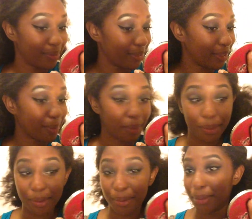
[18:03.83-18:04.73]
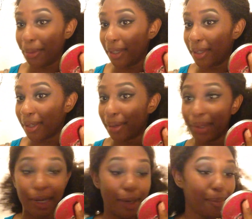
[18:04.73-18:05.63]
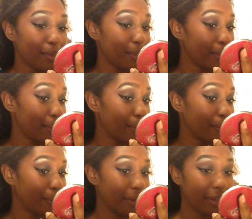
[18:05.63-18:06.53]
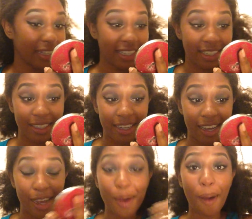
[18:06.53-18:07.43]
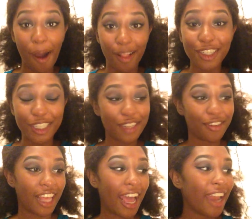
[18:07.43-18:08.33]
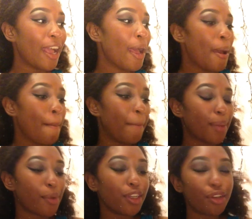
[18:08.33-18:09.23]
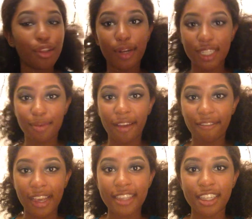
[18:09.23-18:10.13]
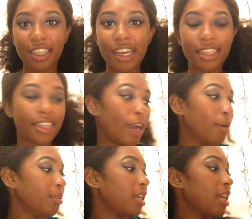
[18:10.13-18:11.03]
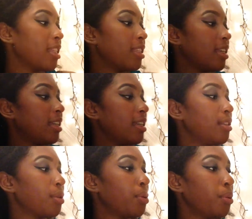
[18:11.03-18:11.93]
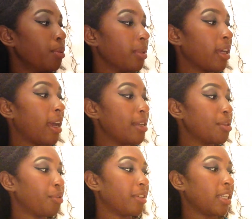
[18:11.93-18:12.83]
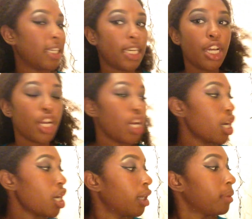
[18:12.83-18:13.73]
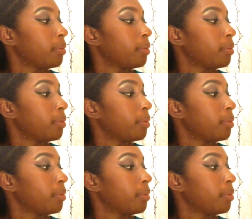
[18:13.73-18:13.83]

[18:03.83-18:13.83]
they're both really screwed up, so apologies for that. But I'm going to do the rest of my face and test out these cool guys over here.